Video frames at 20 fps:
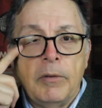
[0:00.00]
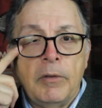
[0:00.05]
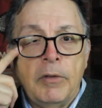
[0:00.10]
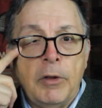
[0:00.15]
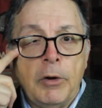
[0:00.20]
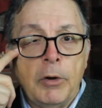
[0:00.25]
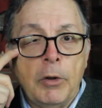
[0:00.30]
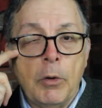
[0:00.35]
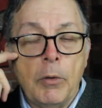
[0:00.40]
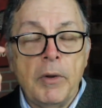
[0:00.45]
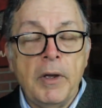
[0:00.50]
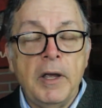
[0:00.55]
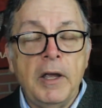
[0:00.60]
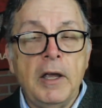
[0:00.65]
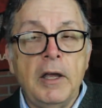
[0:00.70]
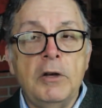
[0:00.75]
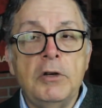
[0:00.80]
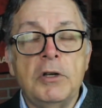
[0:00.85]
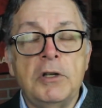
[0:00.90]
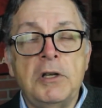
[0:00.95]
they're going
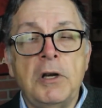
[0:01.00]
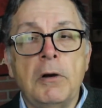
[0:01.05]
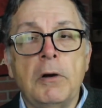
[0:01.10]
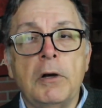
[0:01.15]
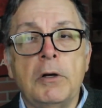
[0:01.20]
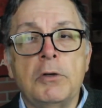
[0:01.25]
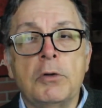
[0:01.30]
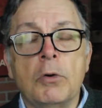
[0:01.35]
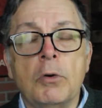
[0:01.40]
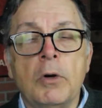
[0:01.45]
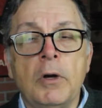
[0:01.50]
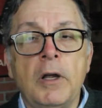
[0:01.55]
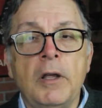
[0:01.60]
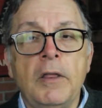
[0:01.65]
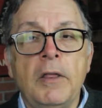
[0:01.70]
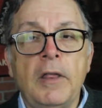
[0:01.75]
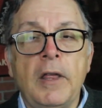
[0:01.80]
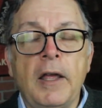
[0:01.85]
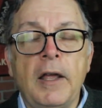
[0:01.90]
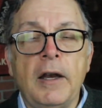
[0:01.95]
into territory
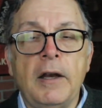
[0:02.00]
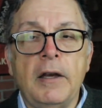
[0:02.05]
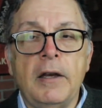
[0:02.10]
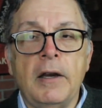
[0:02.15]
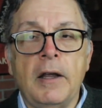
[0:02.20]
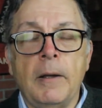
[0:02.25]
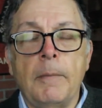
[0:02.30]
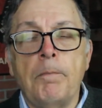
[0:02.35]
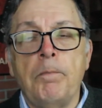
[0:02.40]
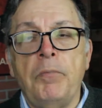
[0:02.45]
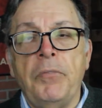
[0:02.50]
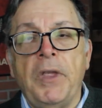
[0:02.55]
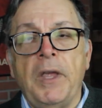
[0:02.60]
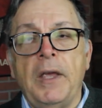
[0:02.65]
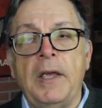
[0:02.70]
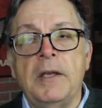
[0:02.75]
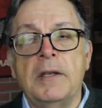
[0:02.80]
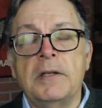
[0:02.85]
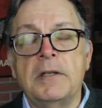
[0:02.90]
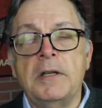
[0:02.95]
that
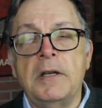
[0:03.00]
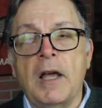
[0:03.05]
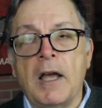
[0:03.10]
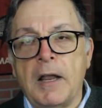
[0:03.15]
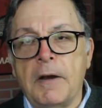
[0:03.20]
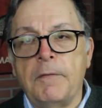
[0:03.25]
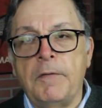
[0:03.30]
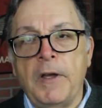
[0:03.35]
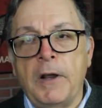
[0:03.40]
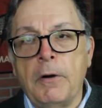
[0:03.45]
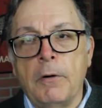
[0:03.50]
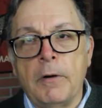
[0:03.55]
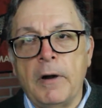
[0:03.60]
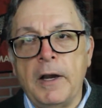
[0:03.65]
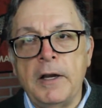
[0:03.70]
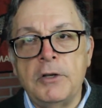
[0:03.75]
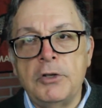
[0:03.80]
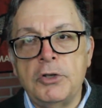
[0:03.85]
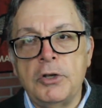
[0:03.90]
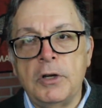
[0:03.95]
is not
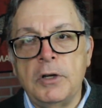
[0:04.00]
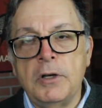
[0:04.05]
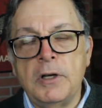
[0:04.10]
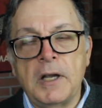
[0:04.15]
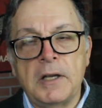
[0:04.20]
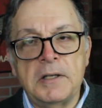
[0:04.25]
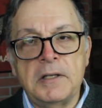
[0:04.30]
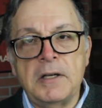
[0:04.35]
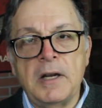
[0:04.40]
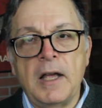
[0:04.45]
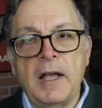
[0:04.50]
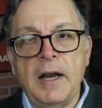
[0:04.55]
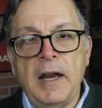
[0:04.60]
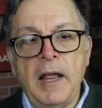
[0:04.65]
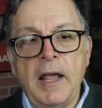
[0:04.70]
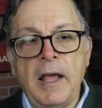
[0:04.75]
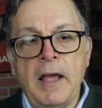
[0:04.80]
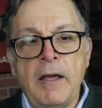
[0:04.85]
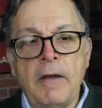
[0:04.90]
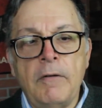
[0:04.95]
Federation, does not
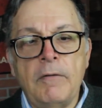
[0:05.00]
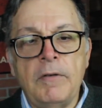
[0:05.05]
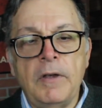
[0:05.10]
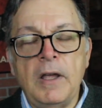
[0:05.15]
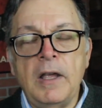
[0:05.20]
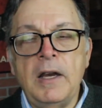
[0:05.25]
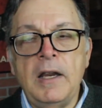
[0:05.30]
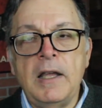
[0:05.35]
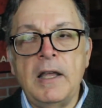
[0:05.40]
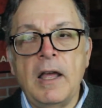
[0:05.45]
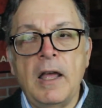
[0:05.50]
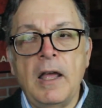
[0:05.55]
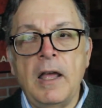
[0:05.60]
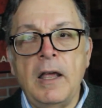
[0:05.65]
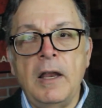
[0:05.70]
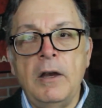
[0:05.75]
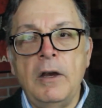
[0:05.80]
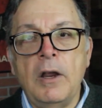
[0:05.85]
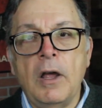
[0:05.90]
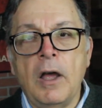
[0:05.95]
have any
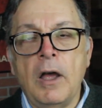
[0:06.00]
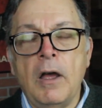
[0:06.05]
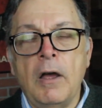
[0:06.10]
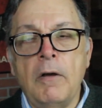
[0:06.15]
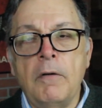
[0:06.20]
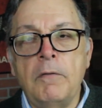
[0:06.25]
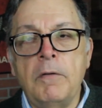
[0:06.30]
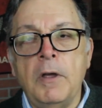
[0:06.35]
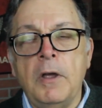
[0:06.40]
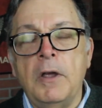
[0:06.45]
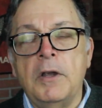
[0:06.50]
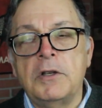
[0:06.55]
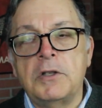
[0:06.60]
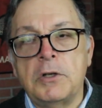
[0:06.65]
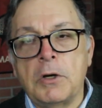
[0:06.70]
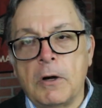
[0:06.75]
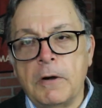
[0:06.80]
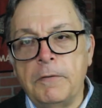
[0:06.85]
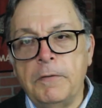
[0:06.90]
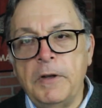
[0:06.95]
kind of
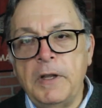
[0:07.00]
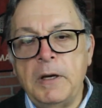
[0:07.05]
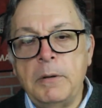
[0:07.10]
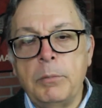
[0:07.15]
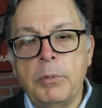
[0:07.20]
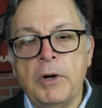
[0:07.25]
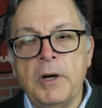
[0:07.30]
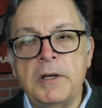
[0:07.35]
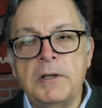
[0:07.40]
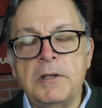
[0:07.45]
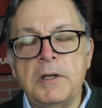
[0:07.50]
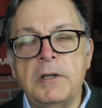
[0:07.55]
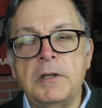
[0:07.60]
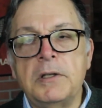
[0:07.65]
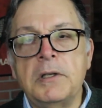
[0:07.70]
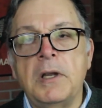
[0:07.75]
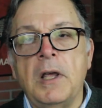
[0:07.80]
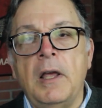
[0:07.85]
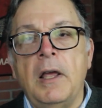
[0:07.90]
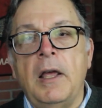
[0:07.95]
Starfleet
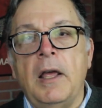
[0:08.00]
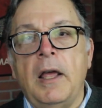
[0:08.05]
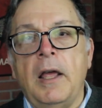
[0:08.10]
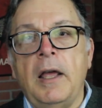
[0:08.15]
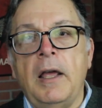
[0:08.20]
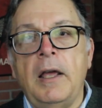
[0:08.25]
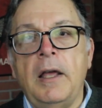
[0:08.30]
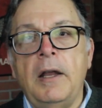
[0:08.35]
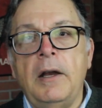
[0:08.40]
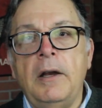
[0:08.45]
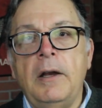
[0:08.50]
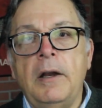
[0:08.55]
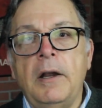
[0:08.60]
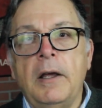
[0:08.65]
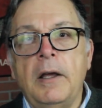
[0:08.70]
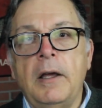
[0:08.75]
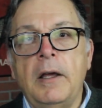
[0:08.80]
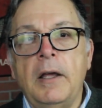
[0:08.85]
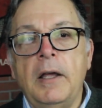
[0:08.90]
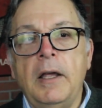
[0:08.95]
presence, and
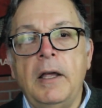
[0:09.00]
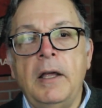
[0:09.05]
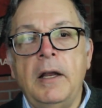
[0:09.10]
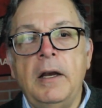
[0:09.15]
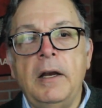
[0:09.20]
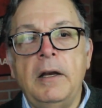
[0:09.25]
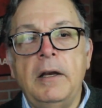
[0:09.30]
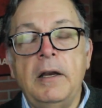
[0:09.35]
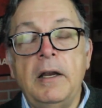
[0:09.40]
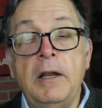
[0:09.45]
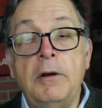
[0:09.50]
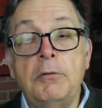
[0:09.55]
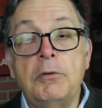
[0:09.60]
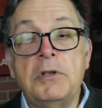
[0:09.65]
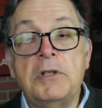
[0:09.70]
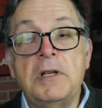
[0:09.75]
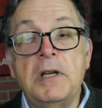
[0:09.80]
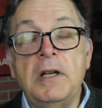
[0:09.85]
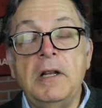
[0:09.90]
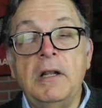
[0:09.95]
it
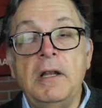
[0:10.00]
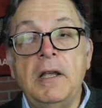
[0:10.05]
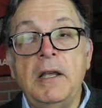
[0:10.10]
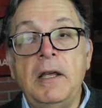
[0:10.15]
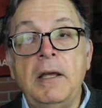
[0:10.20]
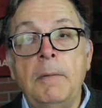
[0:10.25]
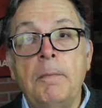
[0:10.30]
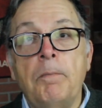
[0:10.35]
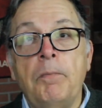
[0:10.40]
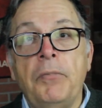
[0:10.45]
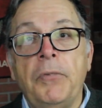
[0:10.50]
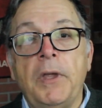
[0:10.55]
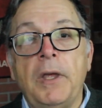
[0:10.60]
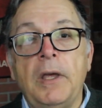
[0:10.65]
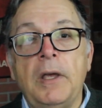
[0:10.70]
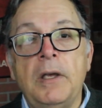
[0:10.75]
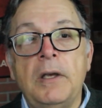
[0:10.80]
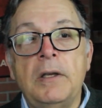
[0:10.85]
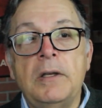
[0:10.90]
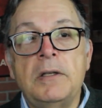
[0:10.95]
interestingly
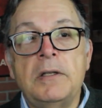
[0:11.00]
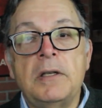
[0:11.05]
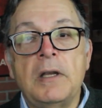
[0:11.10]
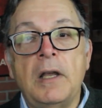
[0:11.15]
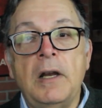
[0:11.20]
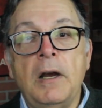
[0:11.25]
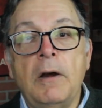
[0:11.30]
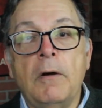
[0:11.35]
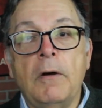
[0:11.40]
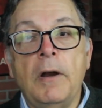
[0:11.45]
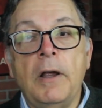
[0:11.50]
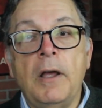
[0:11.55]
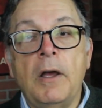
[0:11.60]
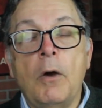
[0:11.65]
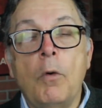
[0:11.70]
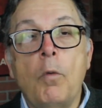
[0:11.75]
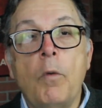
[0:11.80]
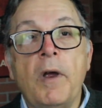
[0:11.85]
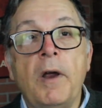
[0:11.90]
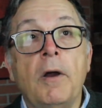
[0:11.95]
is an
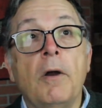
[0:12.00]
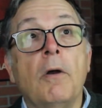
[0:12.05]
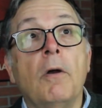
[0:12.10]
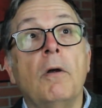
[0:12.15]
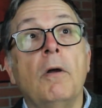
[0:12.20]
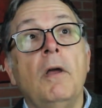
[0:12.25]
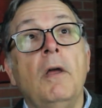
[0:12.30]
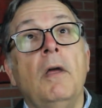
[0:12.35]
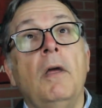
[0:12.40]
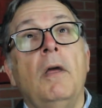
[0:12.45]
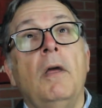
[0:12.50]
area where